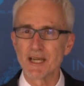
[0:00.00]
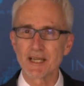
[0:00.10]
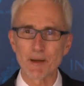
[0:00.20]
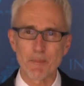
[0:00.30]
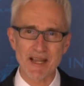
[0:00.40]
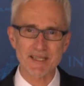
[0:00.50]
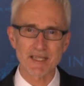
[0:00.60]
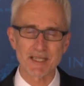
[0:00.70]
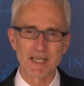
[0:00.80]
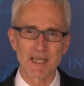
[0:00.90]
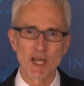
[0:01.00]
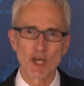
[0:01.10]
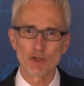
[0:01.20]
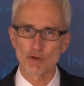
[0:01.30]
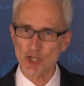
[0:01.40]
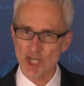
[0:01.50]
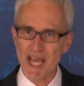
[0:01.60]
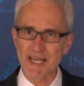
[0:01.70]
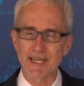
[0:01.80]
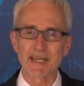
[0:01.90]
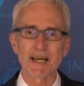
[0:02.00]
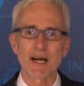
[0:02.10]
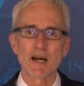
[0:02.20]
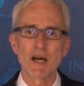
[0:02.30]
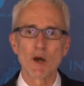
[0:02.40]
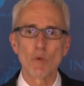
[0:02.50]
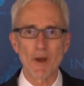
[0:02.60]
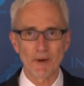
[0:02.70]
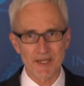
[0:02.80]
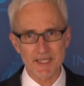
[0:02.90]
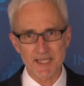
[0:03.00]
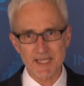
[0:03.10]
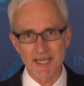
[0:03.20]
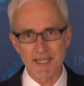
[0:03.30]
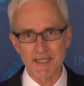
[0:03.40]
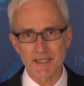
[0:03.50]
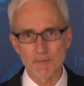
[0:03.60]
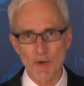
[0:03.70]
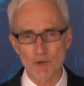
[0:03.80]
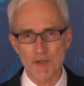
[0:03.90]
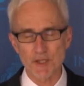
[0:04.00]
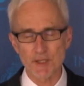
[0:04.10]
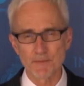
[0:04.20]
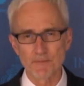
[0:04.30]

capacity to share data where it is needed most.